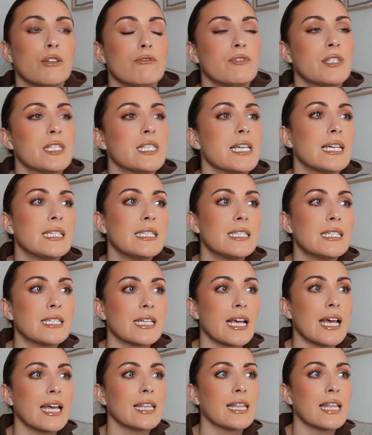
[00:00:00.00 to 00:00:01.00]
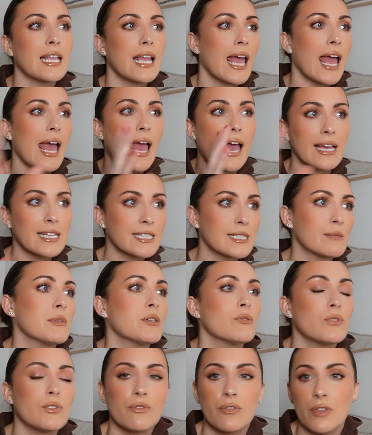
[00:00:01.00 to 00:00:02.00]
you've still done
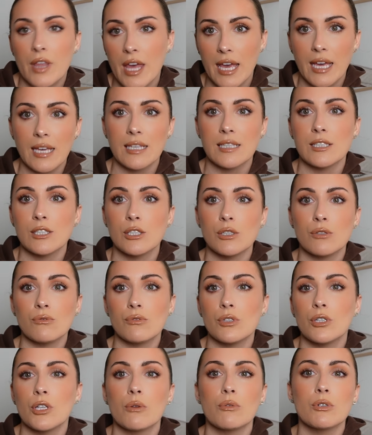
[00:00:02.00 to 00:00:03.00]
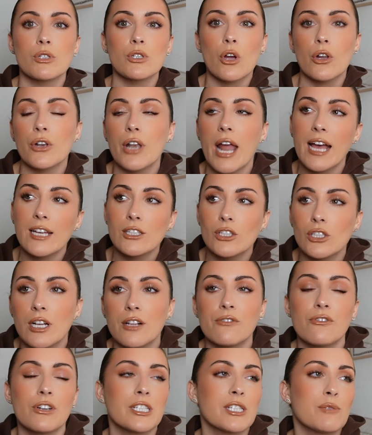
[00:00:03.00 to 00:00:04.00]
X amount of things. You, you know, it's not
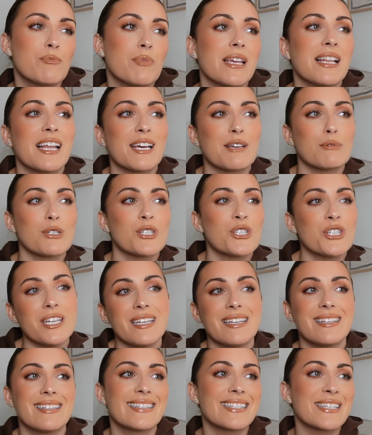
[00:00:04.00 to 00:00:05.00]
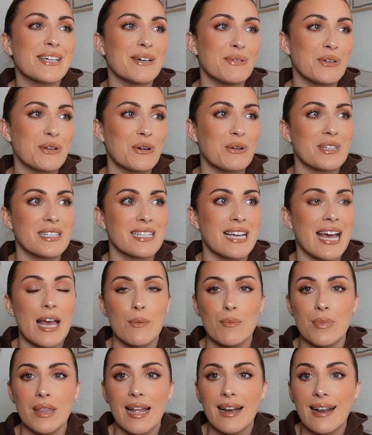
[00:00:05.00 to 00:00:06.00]
natural for us to be like machines going all the
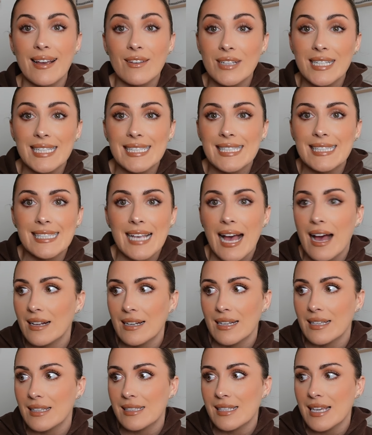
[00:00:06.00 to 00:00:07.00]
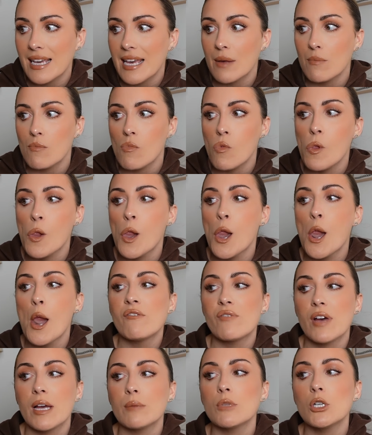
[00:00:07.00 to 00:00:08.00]
time. But then I feel exactly the same.
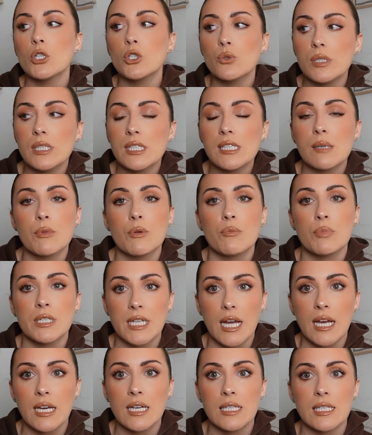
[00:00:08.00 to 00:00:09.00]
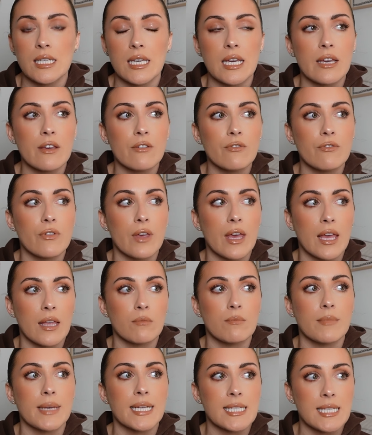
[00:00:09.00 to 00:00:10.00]
If I'm not doing something productive
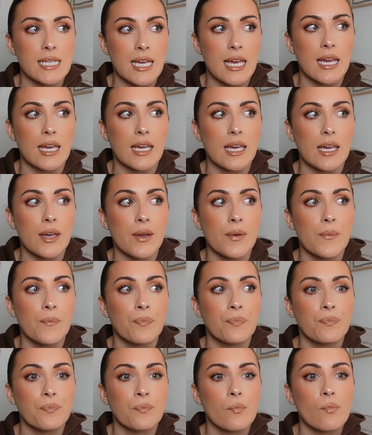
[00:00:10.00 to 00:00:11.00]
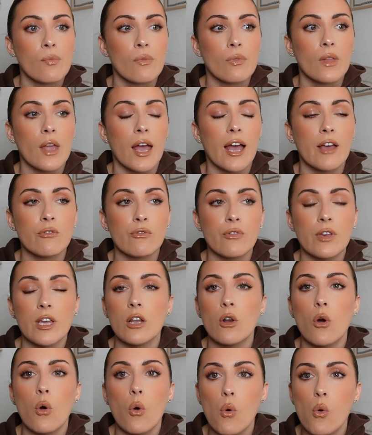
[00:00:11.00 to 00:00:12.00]
in my day, I
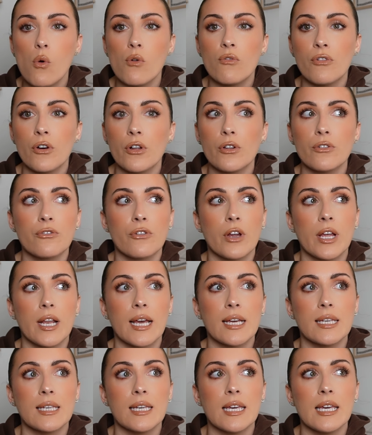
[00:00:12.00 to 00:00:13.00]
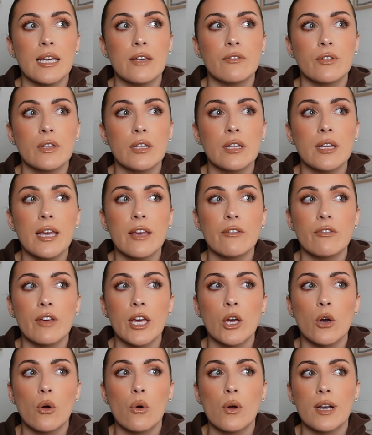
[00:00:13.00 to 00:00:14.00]
feel awful for it. Like even
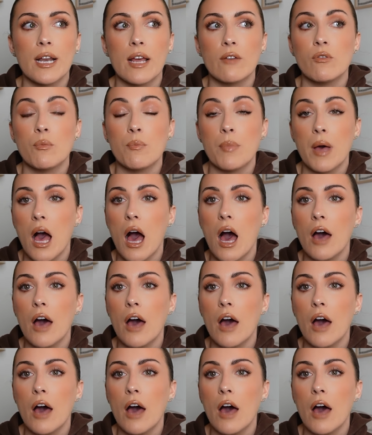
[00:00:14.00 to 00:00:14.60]
if I go and have a